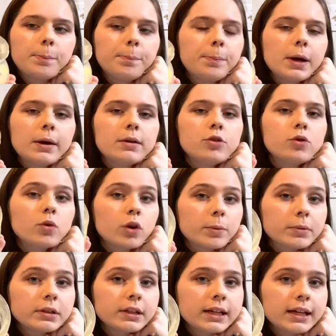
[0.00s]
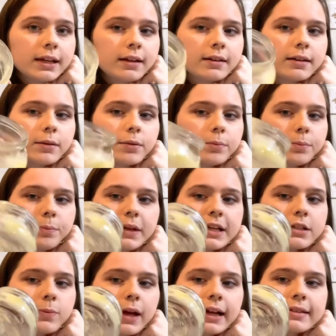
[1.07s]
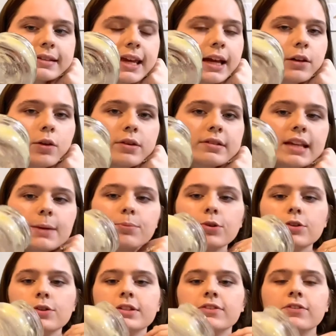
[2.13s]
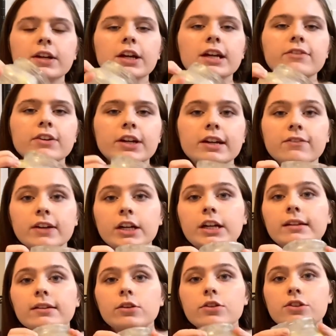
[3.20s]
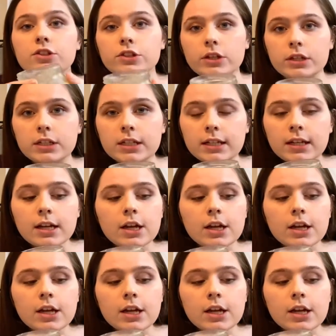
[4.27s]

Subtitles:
But normally beeswax candles, they produce very, very, very little soot.